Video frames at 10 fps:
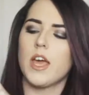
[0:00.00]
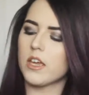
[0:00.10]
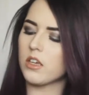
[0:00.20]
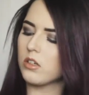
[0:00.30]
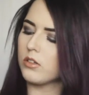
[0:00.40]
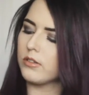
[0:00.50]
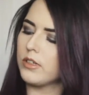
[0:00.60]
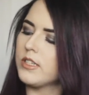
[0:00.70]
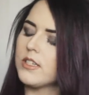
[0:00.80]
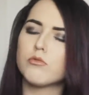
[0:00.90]
like,
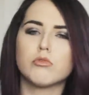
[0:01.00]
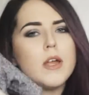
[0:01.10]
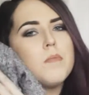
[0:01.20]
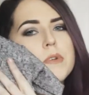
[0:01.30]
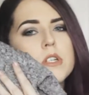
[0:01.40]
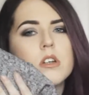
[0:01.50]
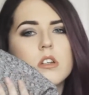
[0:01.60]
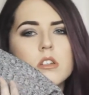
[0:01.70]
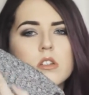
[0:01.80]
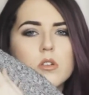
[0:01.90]
is it ribbed?
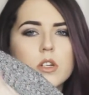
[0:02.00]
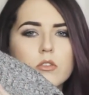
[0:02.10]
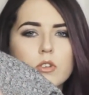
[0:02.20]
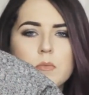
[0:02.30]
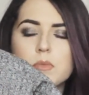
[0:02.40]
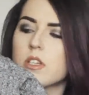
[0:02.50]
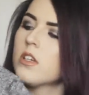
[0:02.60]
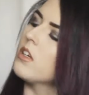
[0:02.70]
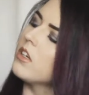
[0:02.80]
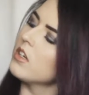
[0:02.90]
Do you call it ribbed?
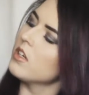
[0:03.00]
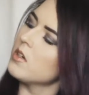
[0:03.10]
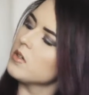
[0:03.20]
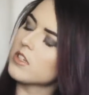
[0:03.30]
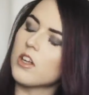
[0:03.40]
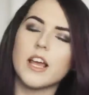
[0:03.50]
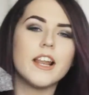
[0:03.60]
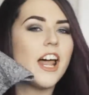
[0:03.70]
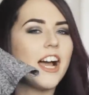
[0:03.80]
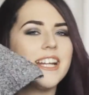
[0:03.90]
It's got
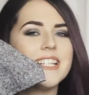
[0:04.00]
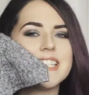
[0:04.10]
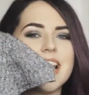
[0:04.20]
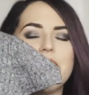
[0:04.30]
like lines